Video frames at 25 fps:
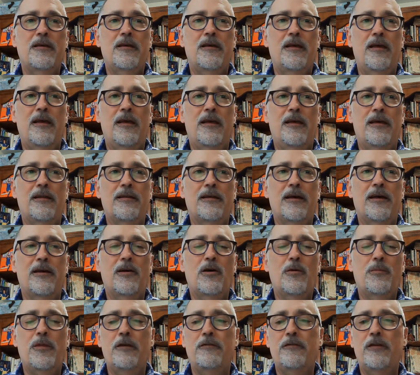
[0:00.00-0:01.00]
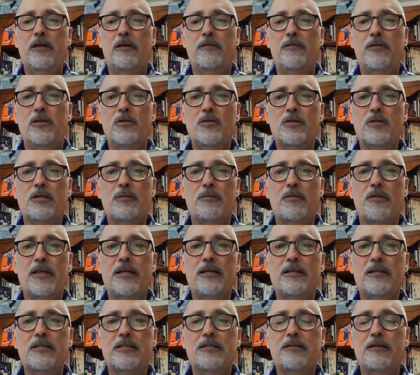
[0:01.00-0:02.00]
and I hope they've given you some
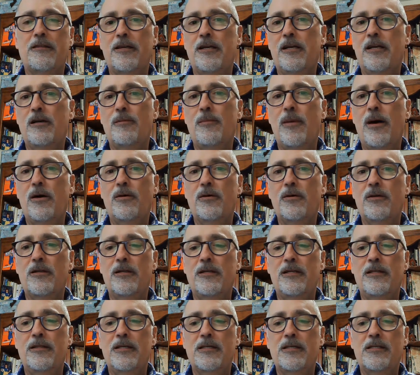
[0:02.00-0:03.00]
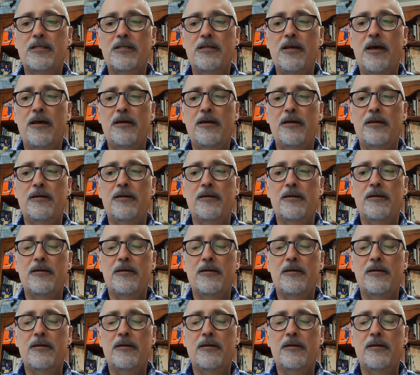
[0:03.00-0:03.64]
things to think about in this day,